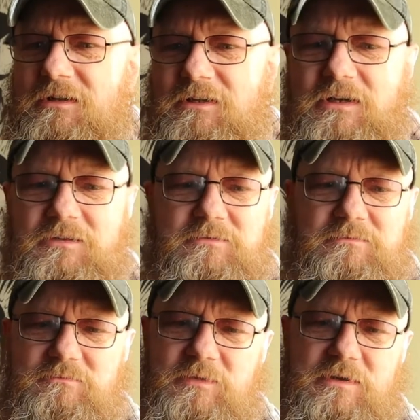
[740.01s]
you
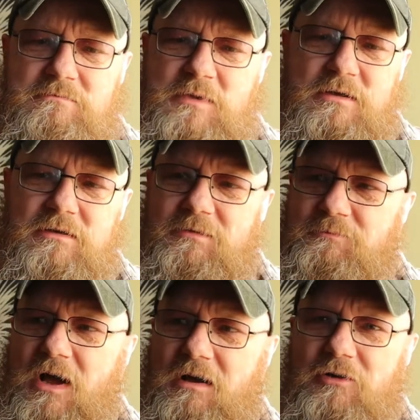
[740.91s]
know,
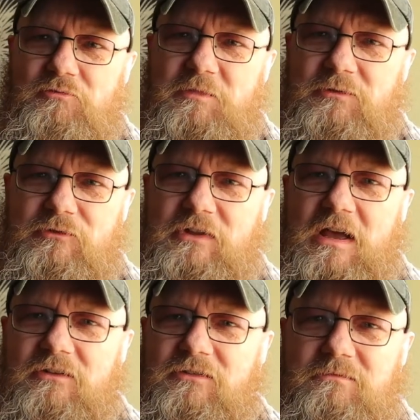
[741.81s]
oatmeal
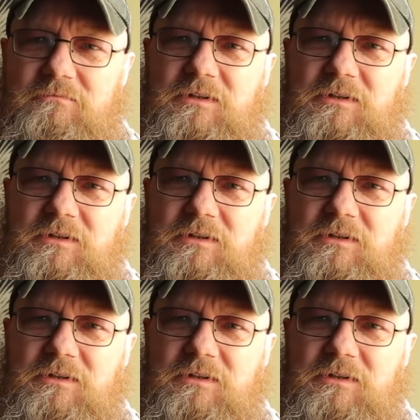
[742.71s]
stouts and,